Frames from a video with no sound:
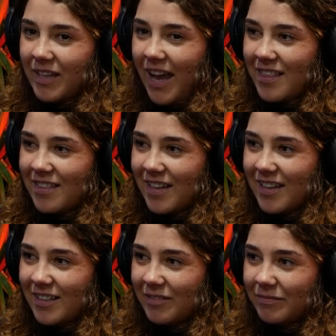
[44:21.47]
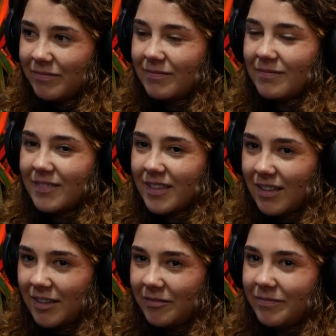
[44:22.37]
Catholic. Oh, my God. Oh,
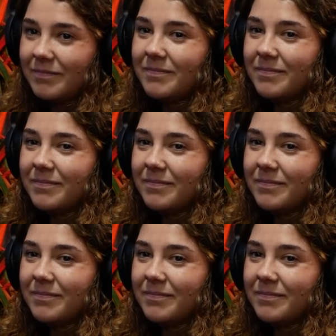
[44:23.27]
yeah. My God.